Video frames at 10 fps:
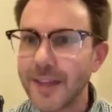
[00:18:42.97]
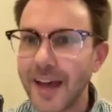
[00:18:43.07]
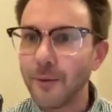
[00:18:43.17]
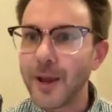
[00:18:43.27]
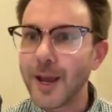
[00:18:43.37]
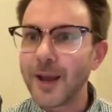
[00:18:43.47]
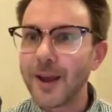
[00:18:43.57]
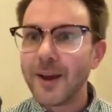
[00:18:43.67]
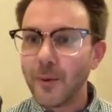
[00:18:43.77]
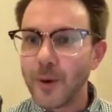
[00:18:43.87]
that
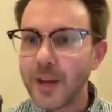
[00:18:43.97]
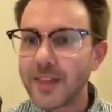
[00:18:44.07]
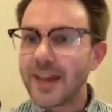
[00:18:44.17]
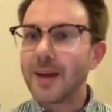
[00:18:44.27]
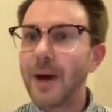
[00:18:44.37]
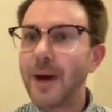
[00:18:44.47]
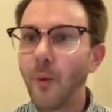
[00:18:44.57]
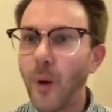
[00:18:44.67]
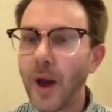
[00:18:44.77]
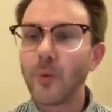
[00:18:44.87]
when we think about
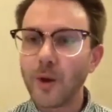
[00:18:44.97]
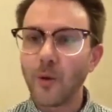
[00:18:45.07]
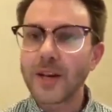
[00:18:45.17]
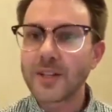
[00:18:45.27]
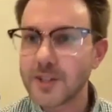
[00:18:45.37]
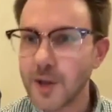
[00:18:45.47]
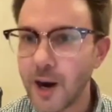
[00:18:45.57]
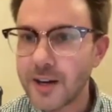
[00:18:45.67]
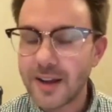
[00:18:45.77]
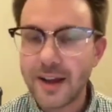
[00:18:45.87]
when we're going to
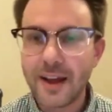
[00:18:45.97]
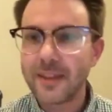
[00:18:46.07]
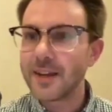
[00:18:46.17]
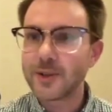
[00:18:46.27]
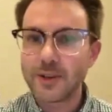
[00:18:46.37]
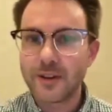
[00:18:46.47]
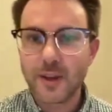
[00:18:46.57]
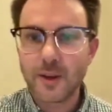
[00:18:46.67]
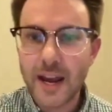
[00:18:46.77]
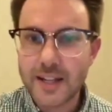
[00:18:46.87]
start the history of the
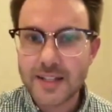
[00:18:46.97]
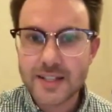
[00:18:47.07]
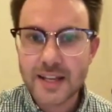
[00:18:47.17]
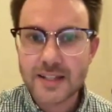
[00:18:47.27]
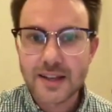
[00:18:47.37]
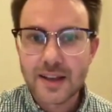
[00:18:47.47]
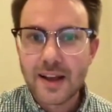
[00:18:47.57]
United States,